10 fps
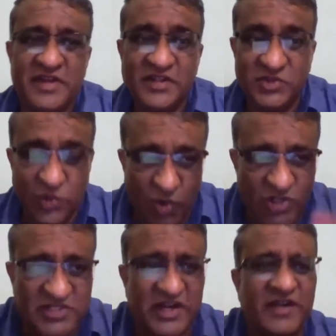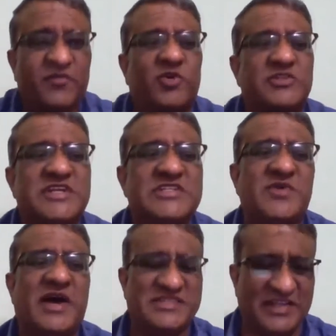Those kind of questions you
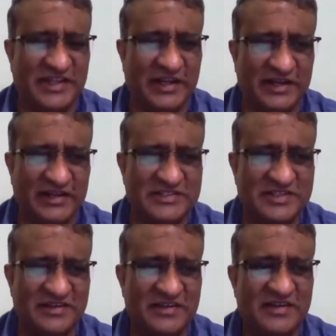ask in the internal, sir.